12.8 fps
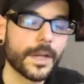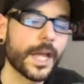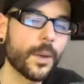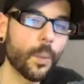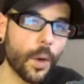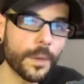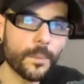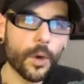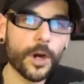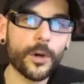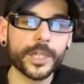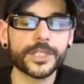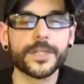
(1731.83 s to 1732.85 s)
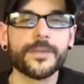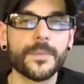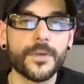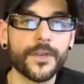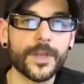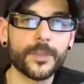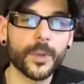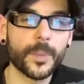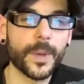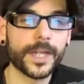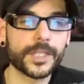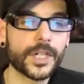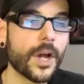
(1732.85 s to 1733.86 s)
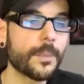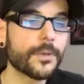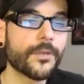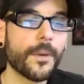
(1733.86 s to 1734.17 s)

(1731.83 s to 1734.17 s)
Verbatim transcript: Okay, one more question from the Facebook page comes